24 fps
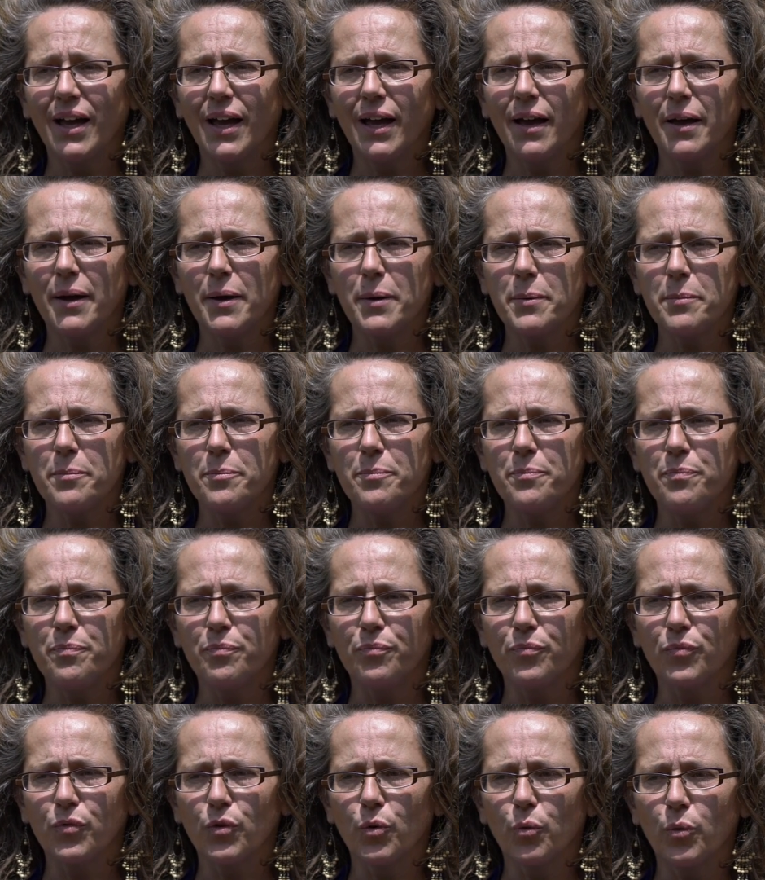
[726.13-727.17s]

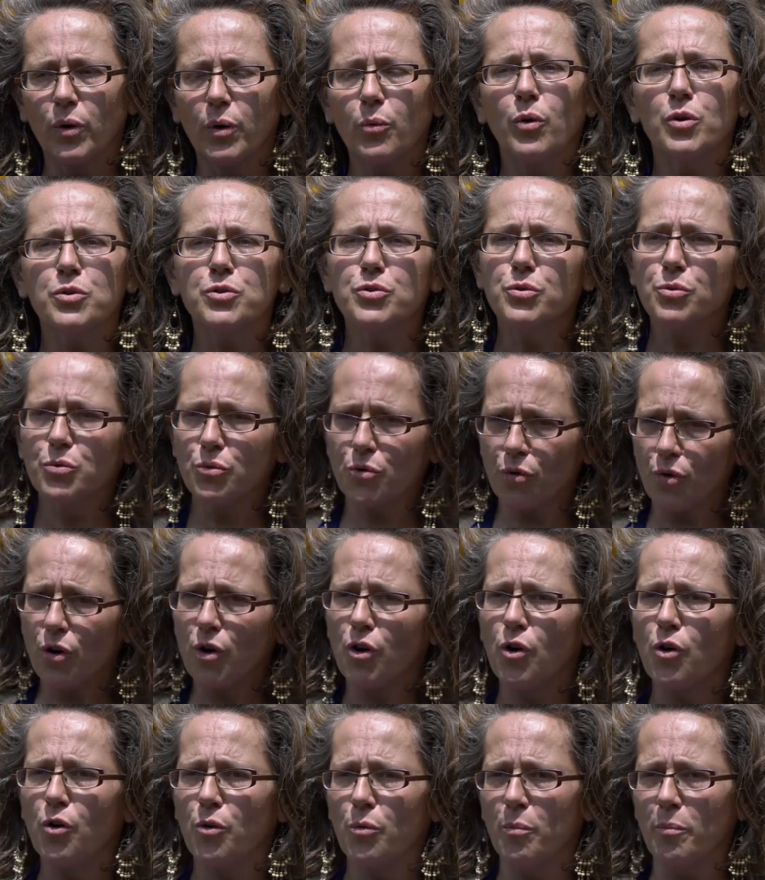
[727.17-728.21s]
um, we want to
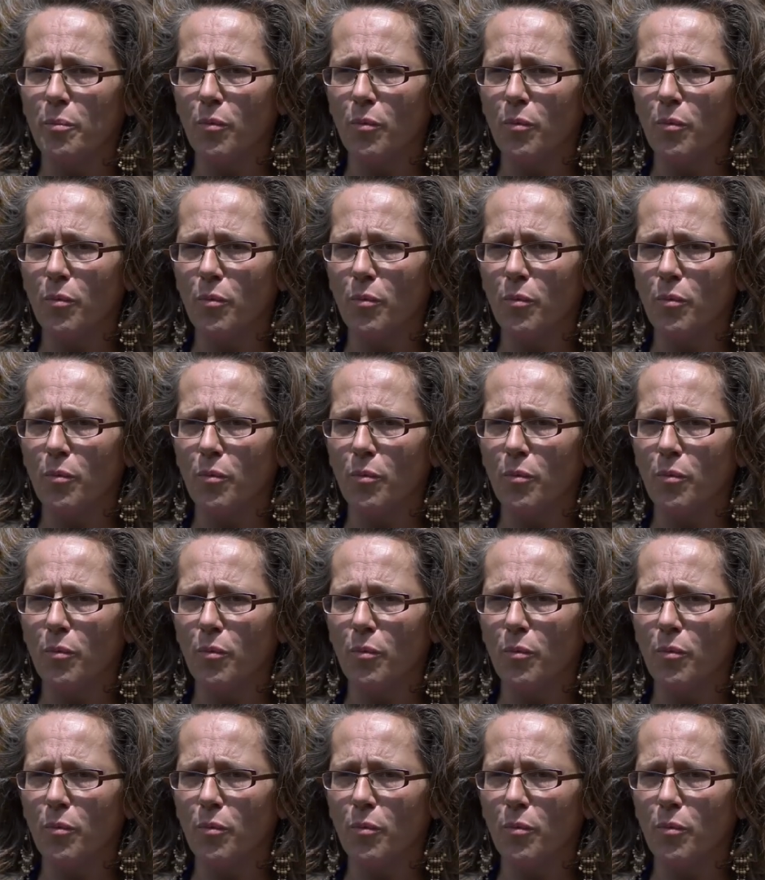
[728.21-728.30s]
grow